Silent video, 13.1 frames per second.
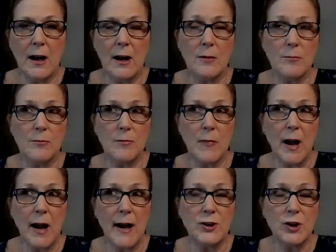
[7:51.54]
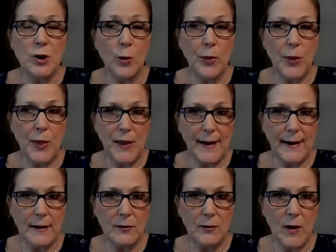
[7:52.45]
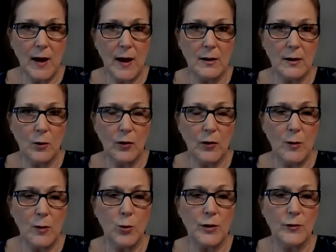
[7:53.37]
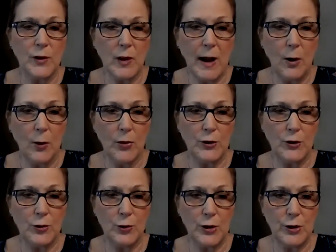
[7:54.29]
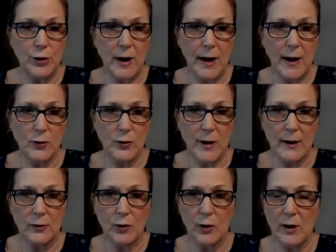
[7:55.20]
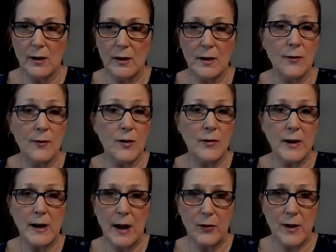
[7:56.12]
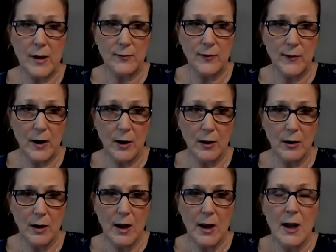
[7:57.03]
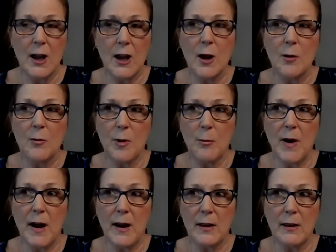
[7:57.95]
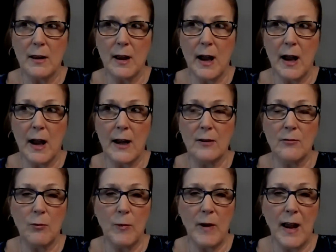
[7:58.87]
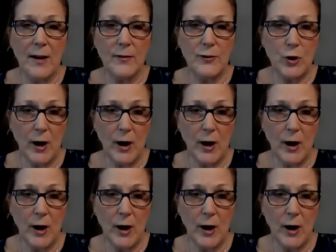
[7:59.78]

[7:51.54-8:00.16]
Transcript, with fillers: Um, I don't think that they would have allowed the two-year contract, or it never even got that far. But my I have